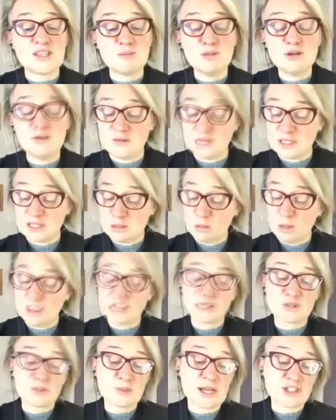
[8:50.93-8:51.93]
they're moving in
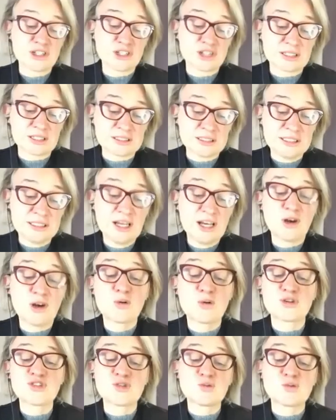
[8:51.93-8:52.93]
one direction
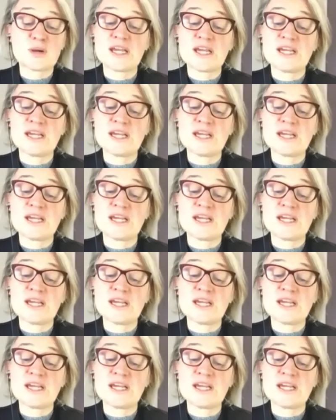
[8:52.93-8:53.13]
across the